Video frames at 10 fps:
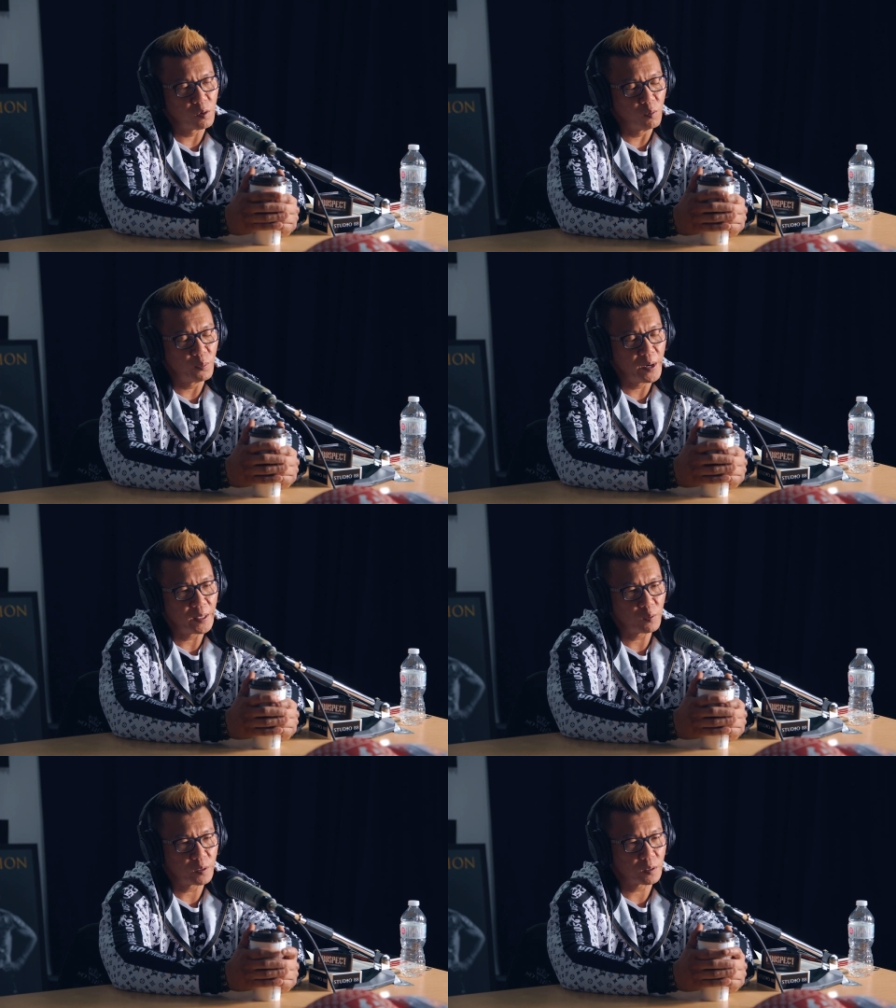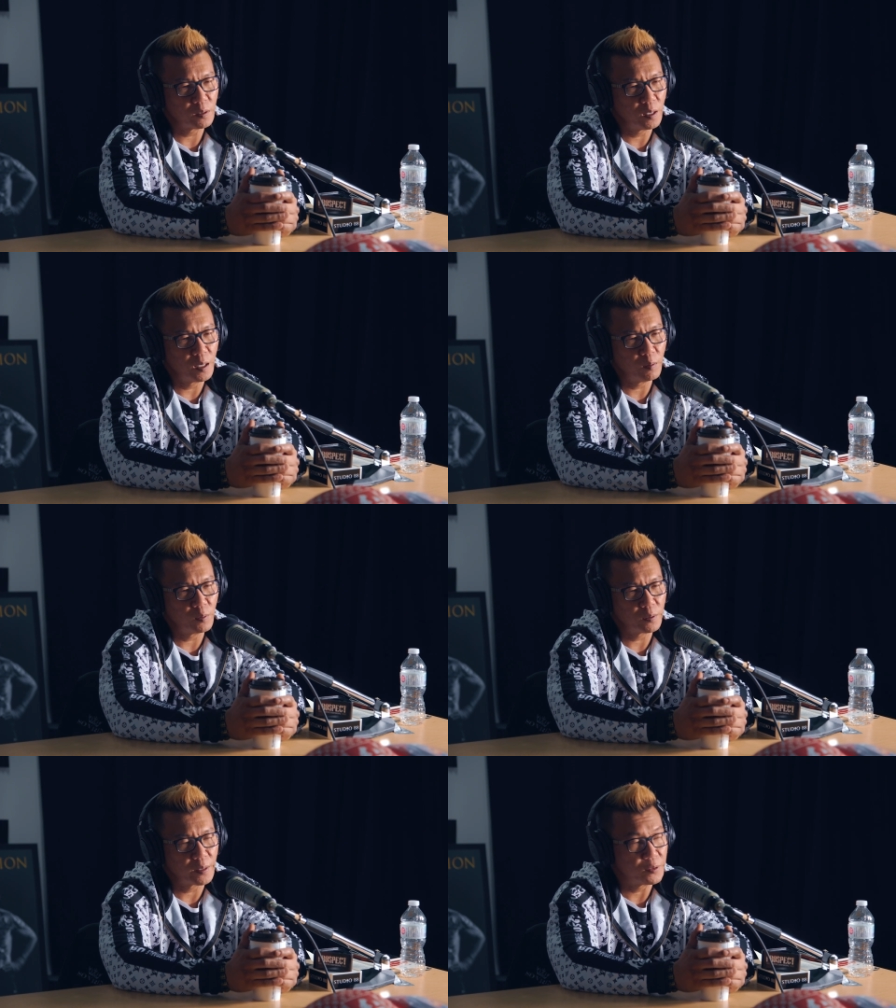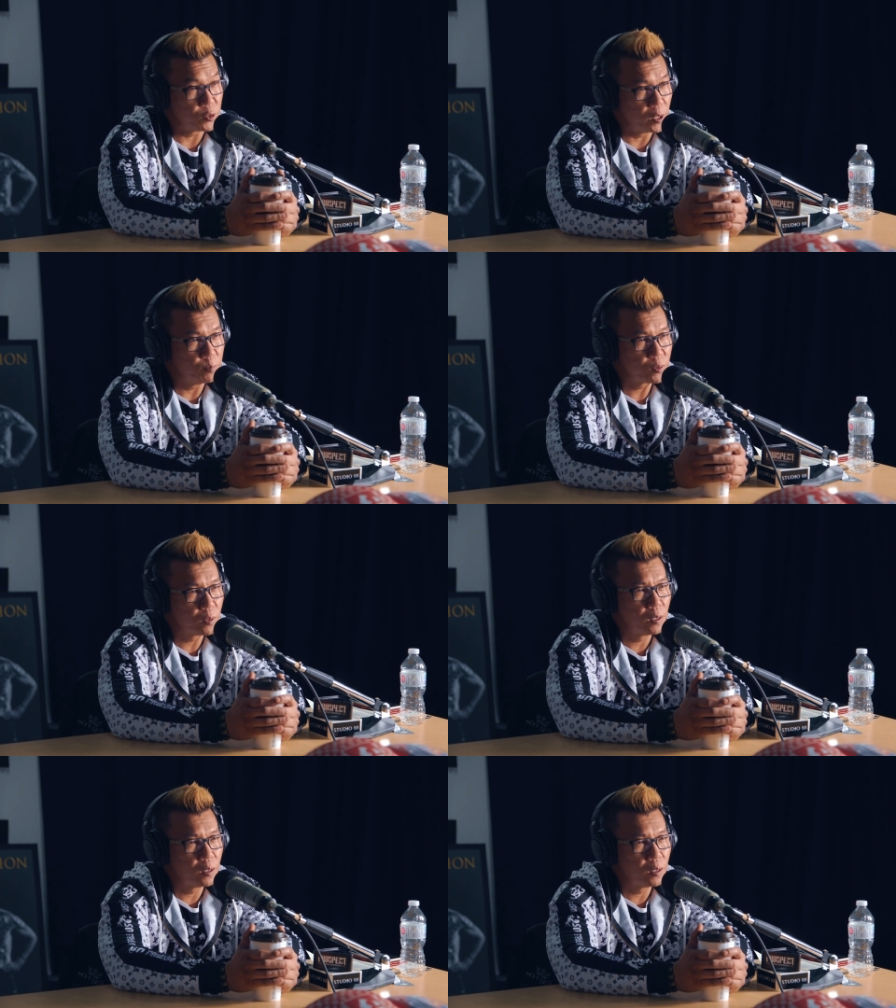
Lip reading: co-branding with other gyms.